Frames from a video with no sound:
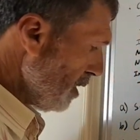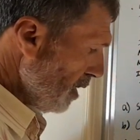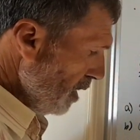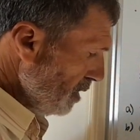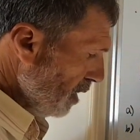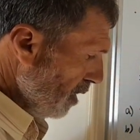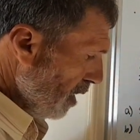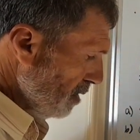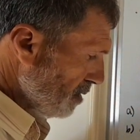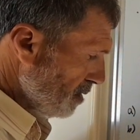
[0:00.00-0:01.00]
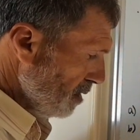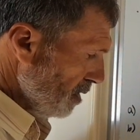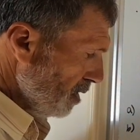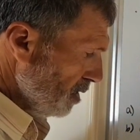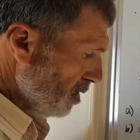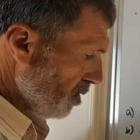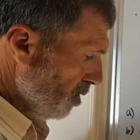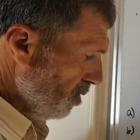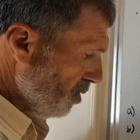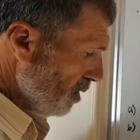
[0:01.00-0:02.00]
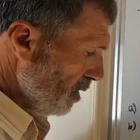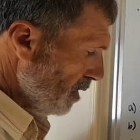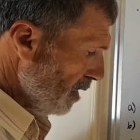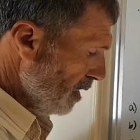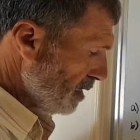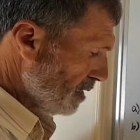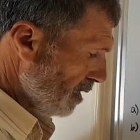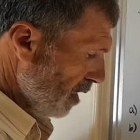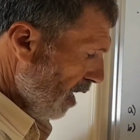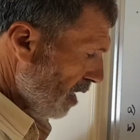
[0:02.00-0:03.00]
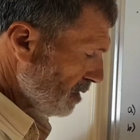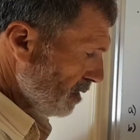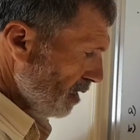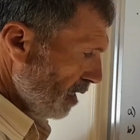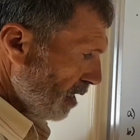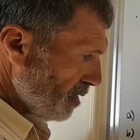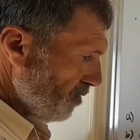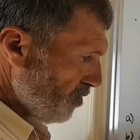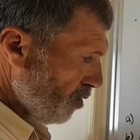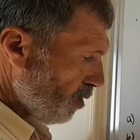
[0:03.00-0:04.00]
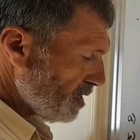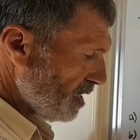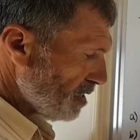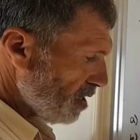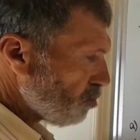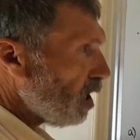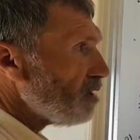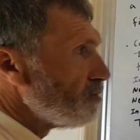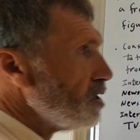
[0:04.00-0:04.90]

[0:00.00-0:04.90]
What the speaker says: internet, is the class, the frequency is 12.